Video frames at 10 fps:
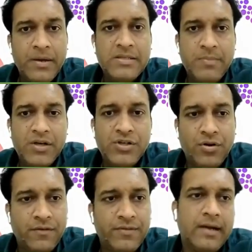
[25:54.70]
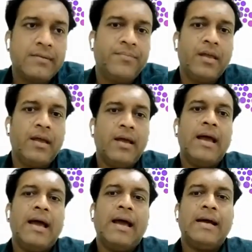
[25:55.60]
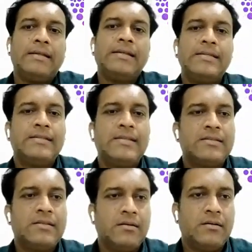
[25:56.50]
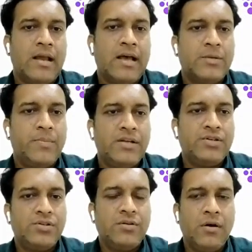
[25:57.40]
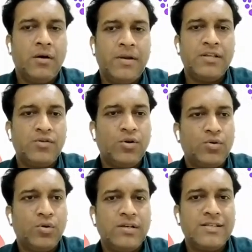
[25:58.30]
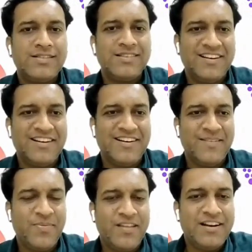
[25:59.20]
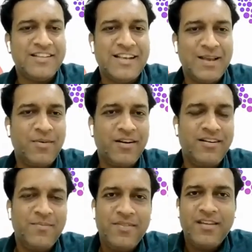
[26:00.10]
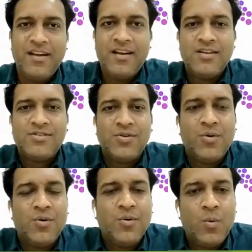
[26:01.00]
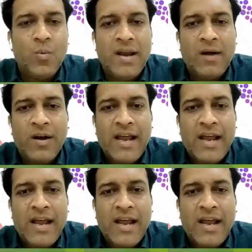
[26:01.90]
Please make sure of that. Yeah, this is just the last page. Please go through this. A disclaimer. So one